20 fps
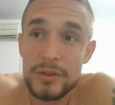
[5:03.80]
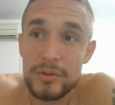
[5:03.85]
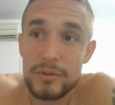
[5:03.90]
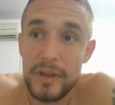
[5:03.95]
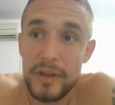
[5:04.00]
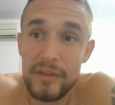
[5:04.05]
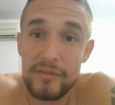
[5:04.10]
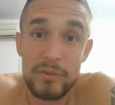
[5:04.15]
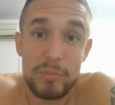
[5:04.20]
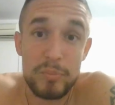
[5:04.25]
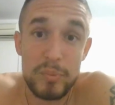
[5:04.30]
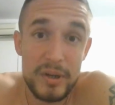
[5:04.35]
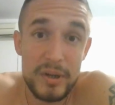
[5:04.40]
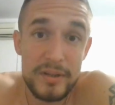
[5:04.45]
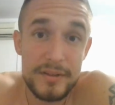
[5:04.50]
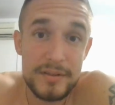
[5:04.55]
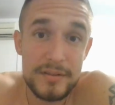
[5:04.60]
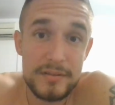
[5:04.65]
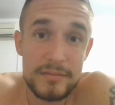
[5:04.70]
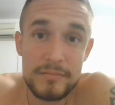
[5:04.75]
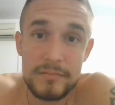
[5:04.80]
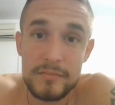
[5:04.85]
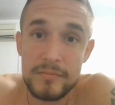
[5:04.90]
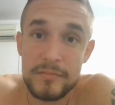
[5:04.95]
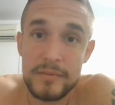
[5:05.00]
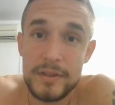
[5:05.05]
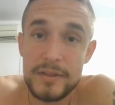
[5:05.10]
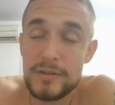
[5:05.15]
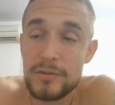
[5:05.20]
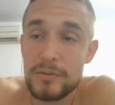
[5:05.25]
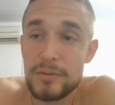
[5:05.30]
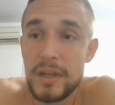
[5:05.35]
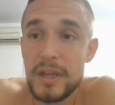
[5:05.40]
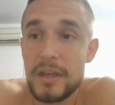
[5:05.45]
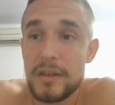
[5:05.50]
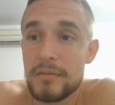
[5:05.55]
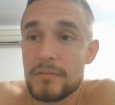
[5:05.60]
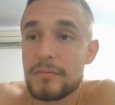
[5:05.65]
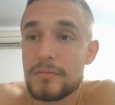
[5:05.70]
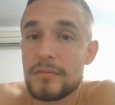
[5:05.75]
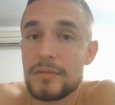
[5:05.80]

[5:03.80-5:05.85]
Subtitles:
to have a press, it's okay.